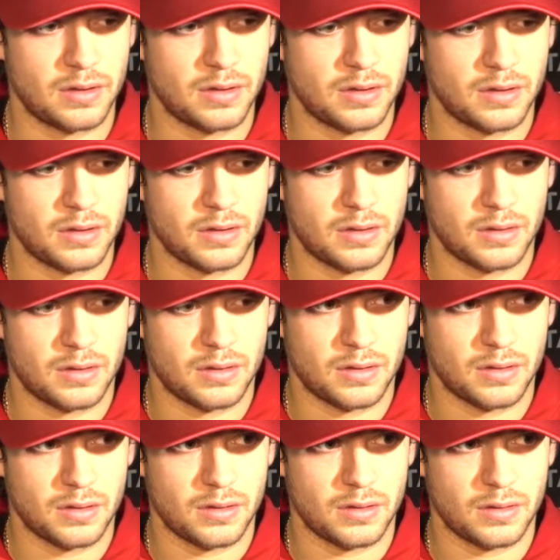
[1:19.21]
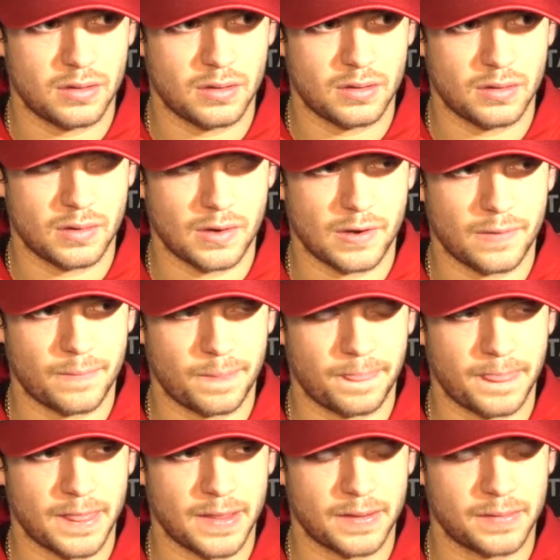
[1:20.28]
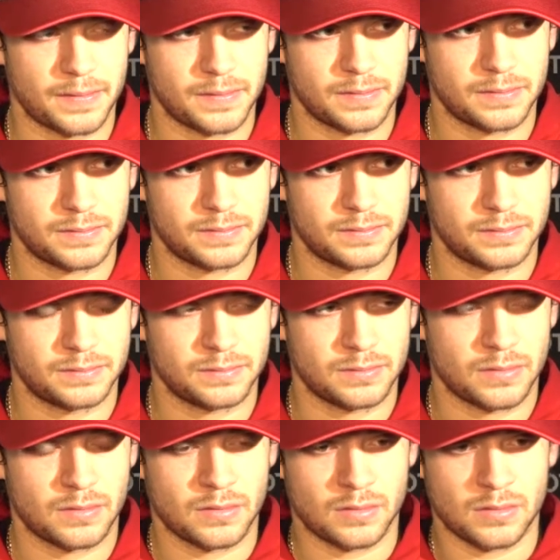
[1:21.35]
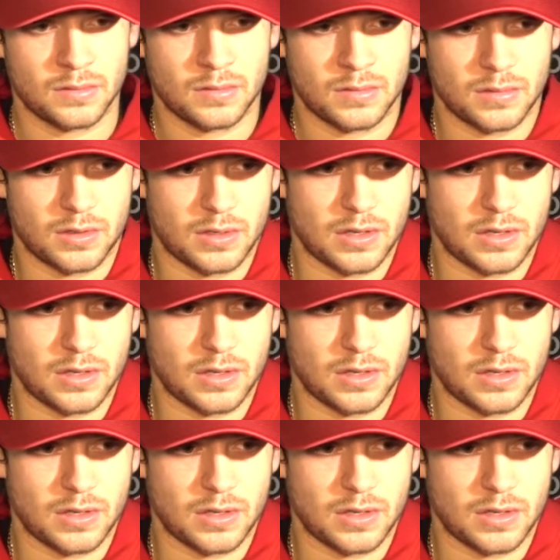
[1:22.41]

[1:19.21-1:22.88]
All right. Yeah, you got a morning game. You just had one last week. What's that like for you guys?